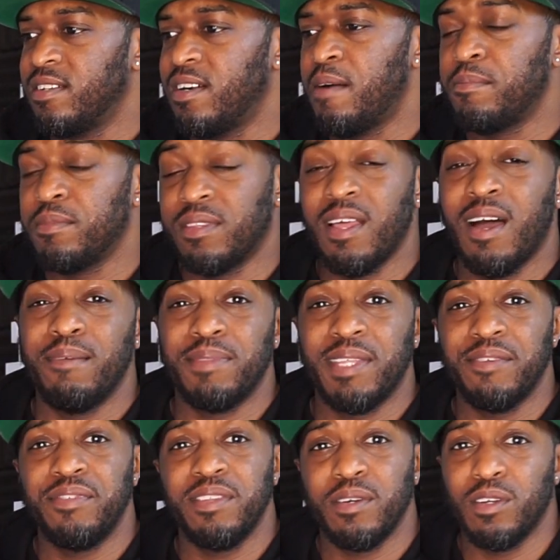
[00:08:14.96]
I'm
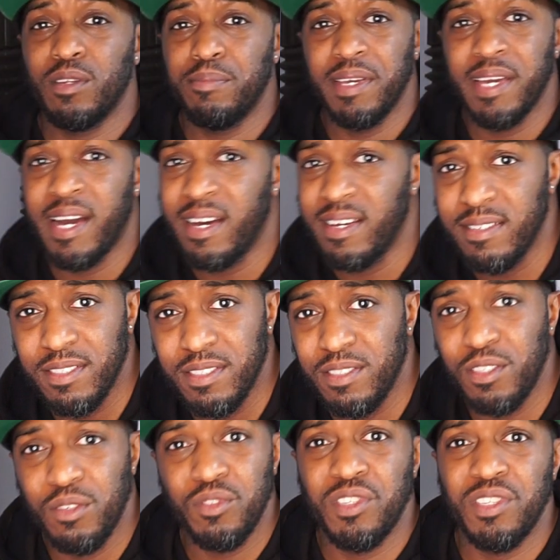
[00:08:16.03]
definitely gonna be out
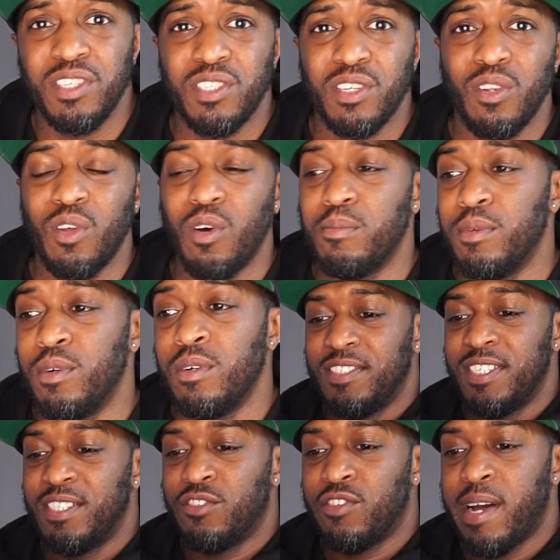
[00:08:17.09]
using this a lot more,
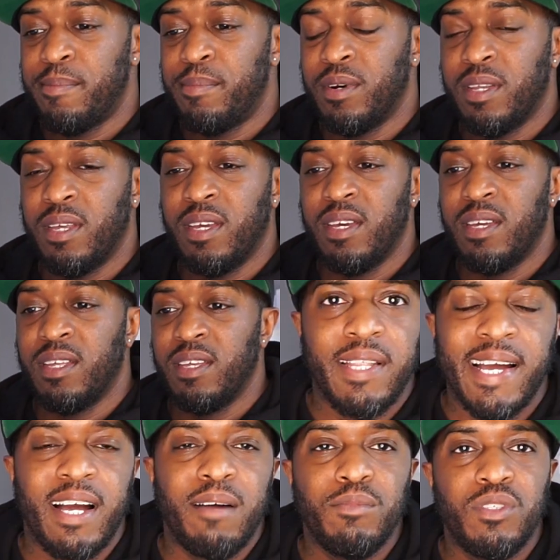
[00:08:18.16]
this tripod here.
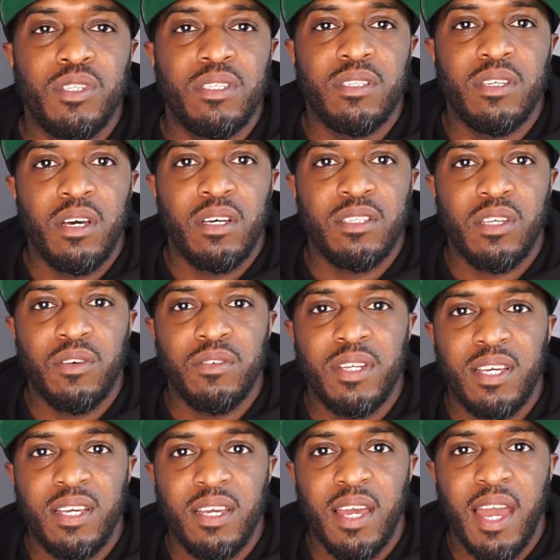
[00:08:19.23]
Like I'm using this
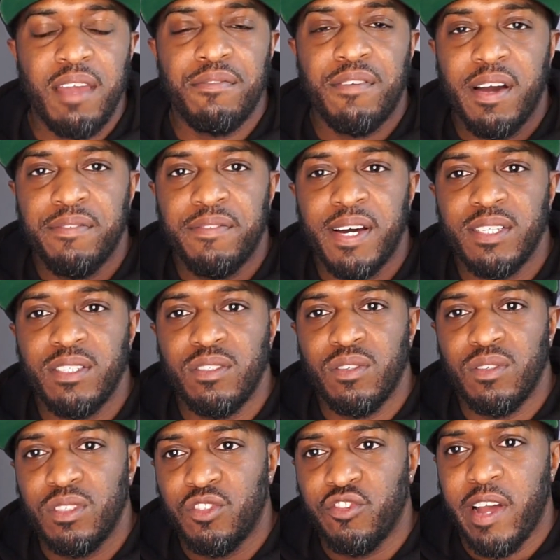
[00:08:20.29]
Sony A5000
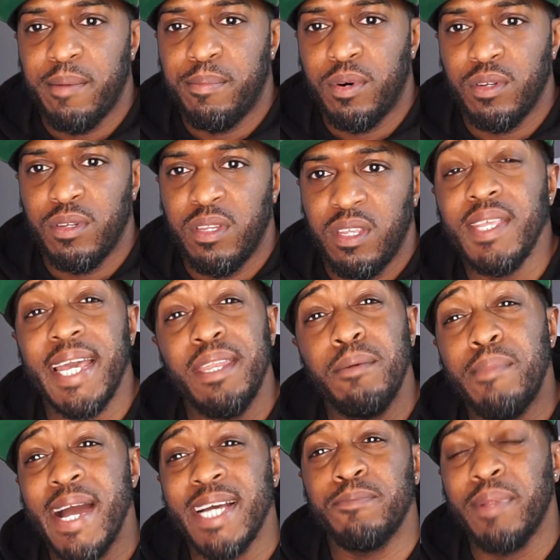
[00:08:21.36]
on the tripod and the
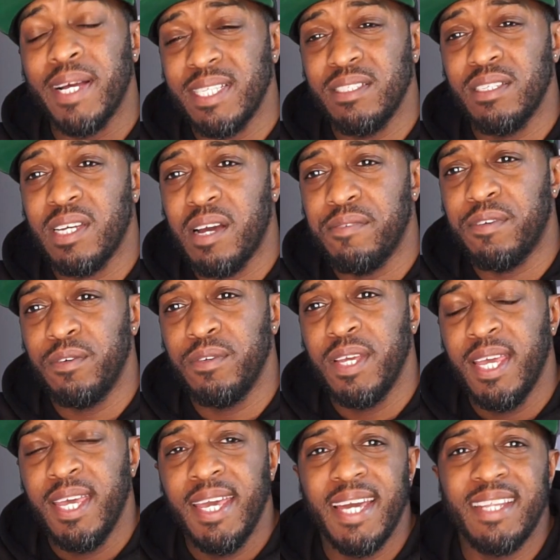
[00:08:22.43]
mic's plugged into the iPhone.
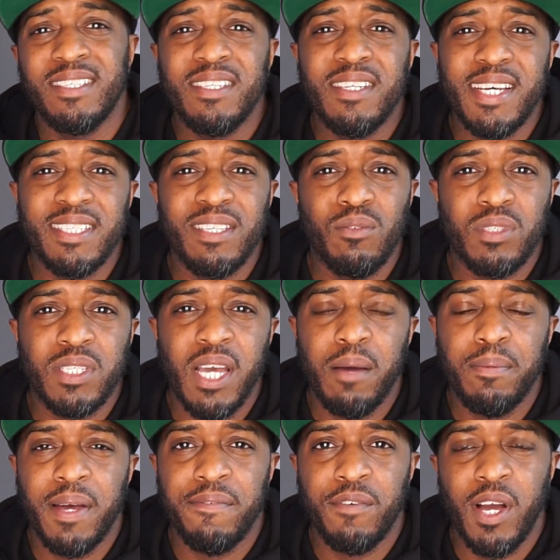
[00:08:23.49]
And it's a nice little setup
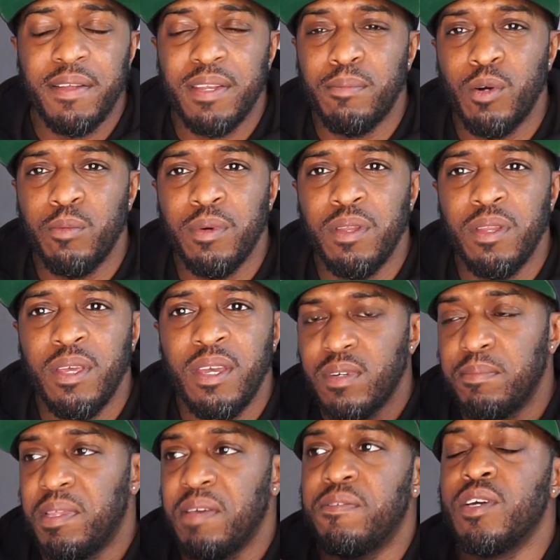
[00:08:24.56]
that I've got at the moment.
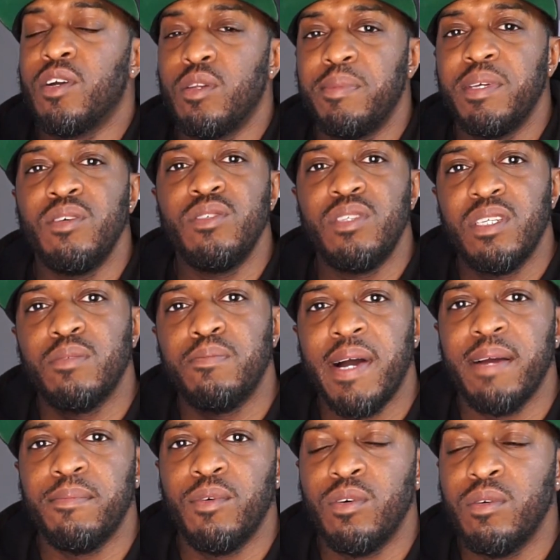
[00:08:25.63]
I'm definitely gonna be using this
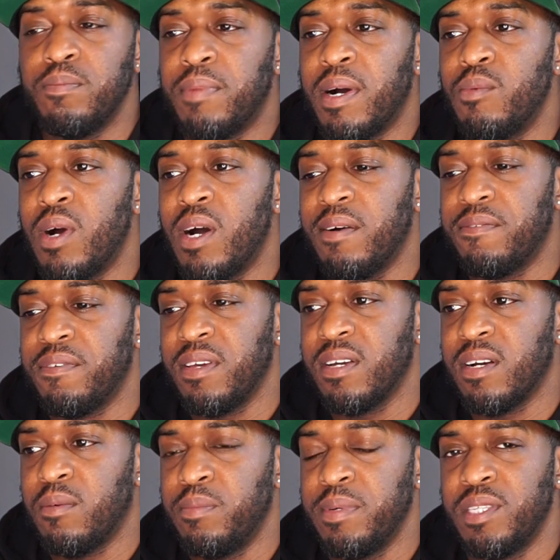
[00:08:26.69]
mic more, but what I think
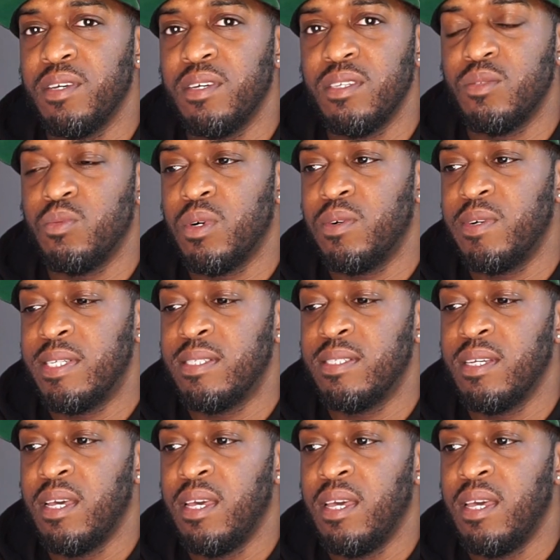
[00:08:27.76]
I would be doing as well is,